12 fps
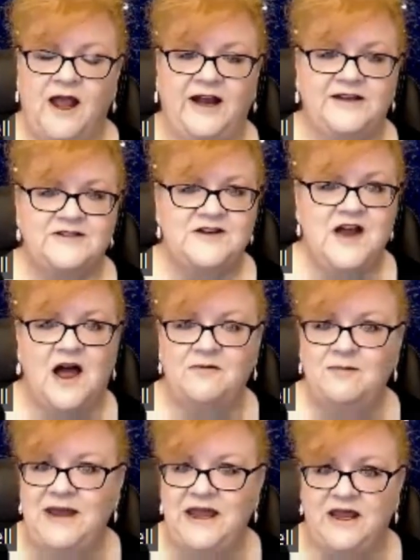it's not
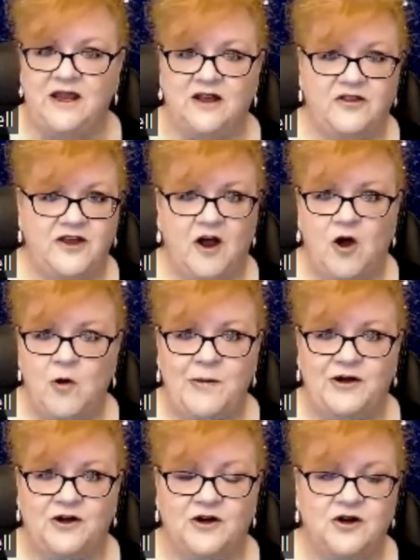me, the
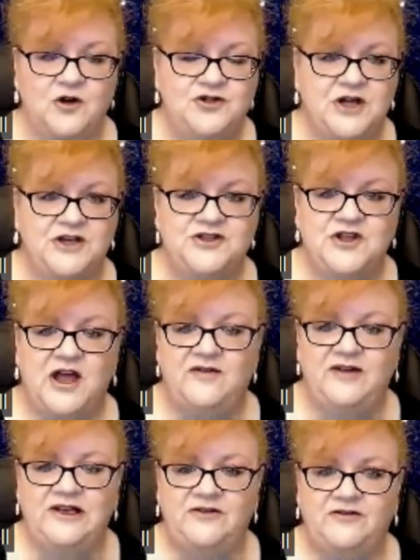opener, who does the
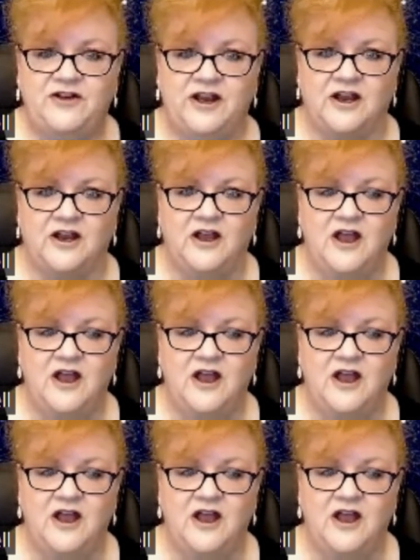heavy lifting.